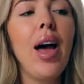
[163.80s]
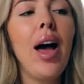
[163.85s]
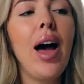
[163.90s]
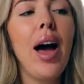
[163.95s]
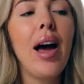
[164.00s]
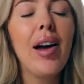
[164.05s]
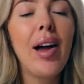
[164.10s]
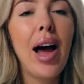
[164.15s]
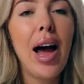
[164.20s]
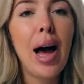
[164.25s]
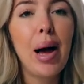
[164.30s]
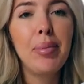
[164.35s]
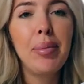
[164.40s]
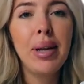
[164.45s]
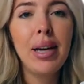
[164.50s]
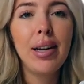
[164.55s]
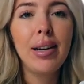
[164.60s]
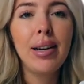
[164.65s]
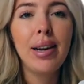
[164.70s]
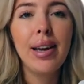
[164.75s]
a
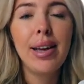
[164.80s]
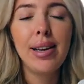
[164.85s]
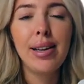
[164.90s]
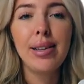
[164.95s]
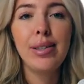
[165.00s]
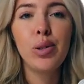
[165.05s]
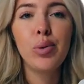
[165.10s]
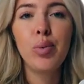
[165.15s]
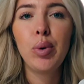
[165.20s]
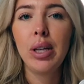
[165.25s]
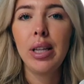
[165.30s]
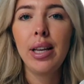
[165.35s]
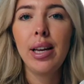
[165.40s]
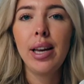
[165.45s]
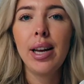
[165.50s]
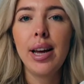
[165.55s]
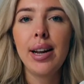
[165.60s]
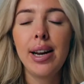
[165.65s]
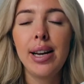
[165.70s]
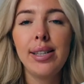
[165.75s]
habit is
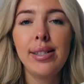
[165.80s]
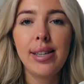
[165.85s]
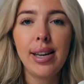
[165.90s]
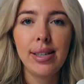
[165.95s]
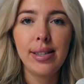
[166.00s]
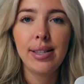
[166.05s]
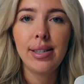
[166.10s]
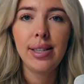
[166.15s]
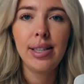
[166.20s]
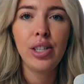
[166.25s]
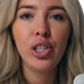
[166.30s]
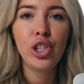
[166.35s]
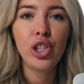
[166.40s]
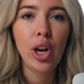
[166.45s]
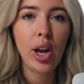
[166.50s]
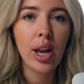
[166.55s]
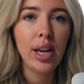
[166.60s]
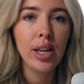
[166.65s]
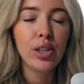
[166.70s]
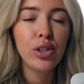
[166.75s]
really an identity
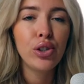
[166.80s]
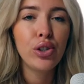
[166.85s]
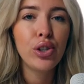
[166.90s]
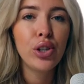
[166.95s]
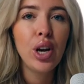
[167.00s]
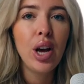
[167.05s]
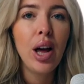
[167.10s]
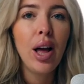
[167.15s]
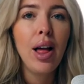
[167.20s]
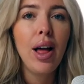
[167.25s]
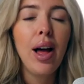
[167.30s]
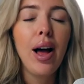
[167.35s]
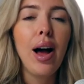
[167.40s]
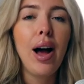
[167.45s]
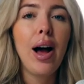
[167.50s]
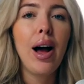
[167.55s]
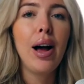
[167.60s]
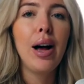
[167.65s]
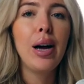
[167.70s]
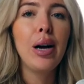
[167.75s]
change.
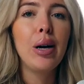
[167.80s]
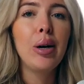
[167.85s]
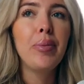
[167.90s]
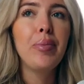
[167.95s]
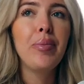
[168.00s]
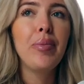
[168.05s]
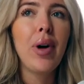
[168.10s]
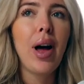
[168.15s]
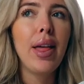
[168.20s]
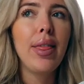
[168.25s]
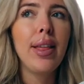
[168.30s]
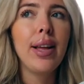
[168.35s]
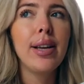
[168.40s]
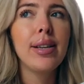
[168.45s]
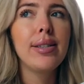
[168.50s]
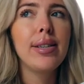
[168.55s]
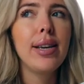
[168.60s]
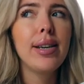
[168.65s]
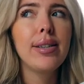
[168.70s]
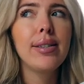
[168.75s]
I think
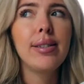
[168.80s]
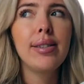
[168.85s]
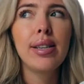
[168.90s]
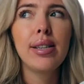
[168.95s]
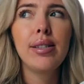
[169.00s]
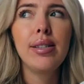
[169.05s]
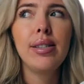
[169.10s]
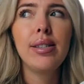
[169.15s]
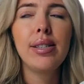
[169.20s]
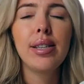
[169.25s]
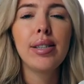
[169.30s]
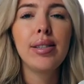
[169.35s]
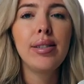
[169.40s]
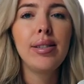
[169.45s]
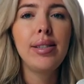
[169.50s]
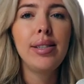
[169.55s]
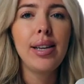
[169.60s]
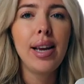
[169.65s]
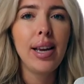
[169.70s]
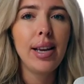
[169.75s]
it takes 66
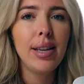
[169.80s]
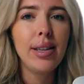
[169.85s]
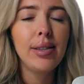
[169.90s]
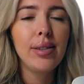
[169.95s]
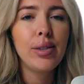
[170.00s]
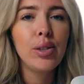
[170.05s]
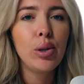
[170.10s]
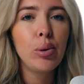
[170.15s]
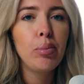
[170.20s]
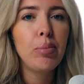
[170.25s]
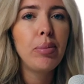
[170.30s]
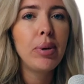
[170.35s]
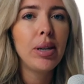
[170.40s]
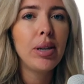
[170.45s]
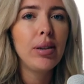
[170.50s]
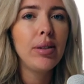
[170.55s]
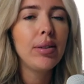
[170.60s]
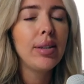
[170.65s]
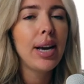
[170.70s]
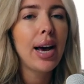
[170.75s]
days to
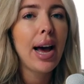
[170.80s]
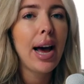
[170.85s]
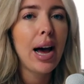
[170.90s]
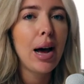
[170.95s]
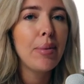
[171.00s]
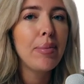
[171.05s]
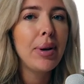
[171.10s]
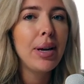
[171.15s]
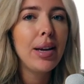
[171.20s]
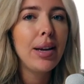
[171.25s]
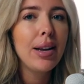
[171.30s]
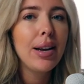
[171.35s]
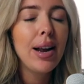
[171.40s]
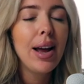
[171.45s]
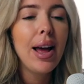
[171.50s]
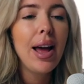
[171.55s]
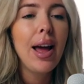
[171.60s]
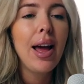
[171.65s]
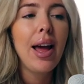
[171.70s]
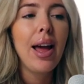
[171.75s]
build a habit,
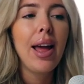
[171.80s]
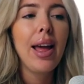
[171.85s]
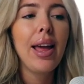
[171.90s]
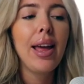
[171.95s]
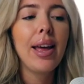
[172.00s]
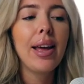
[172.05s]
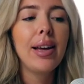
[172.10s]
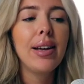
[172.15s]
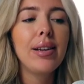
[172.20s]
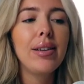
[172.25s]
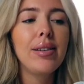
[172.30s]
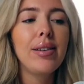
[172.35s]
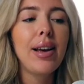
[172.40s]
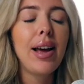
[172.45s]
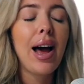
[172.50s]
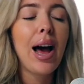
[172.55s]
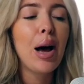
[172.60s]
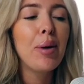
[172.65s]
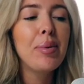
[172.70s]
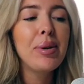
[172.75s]
and
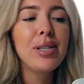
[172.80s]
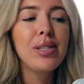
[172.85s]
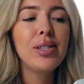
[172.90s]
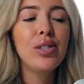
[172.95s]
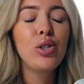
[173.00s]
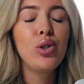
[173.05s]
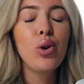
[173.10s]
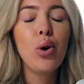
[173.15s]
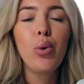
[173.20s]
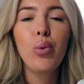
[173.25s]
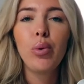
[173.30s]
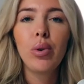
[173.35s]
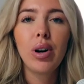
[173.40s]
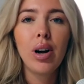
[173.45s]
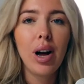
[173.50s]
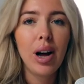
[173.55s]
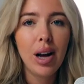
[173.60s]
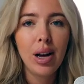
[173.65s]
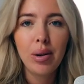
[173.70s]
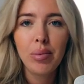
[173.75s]
habits don't
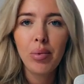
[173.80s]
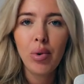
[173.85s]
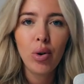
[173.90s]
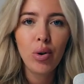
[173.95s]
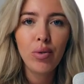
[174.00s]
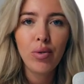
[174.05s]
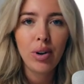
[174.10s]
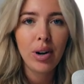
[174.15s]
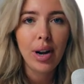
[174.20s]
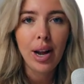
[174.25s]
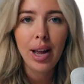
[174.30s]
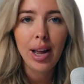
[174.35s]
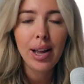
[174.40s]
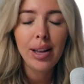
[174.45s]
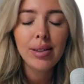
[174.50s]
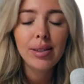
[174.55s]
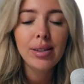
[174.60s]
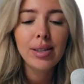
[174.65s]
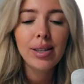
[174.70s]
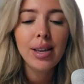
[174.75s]
come
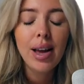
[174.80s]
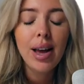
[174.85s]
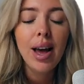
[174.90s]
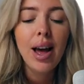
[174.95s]
overnight.